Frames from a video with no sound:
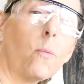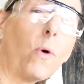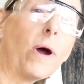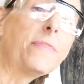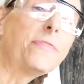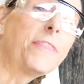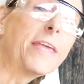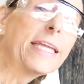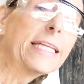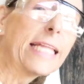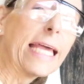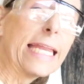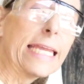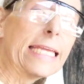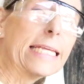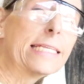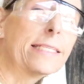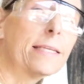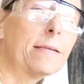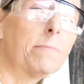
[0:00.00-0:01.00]
One thing that
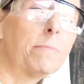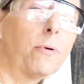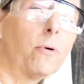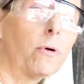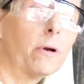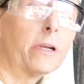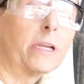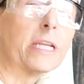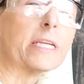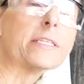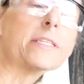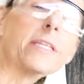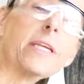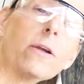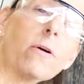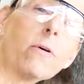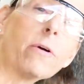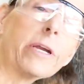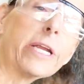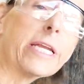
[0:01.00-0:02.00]
is important is
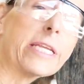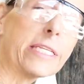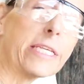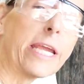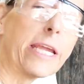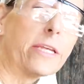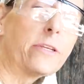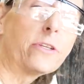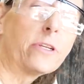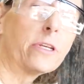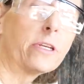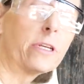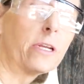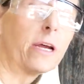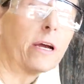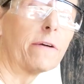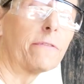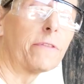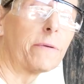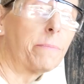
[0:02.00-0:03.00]
the orientation
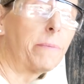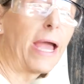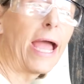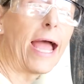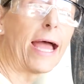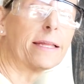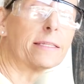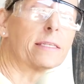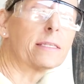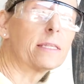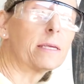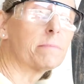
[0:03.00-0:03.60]
of the pads